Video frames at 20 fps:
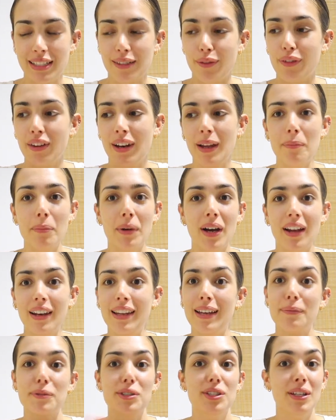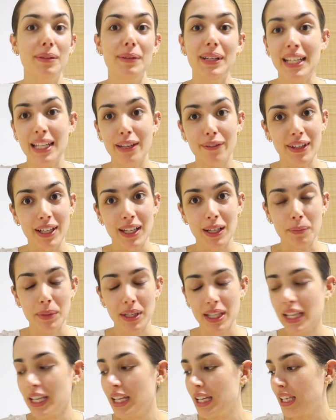I feel like Bali, I'm just going to be living in a
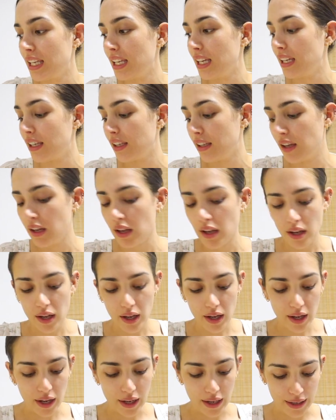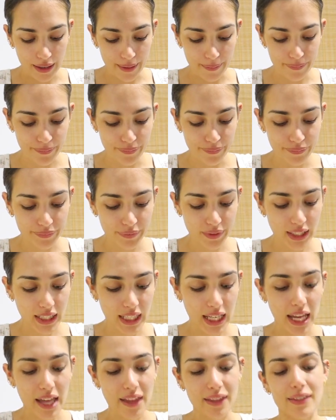bikini,
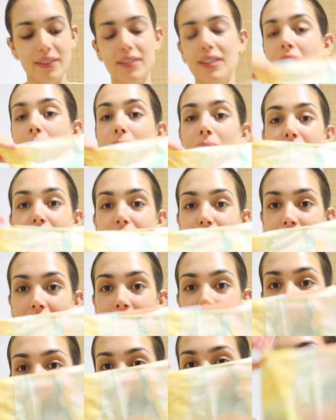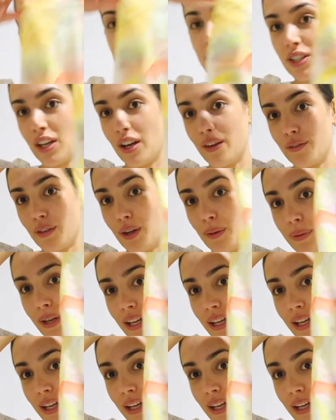and a little beach cover up